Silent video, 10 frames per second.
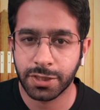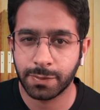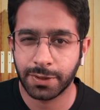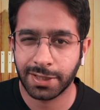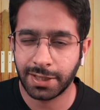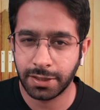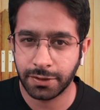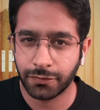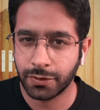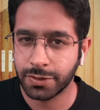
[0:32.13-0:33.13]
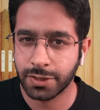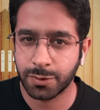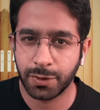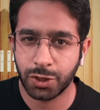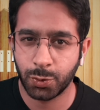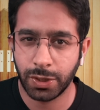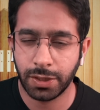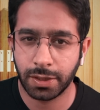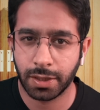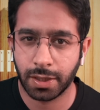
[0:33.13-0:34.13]
some of the key differences
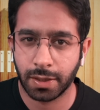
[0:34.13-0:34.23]
between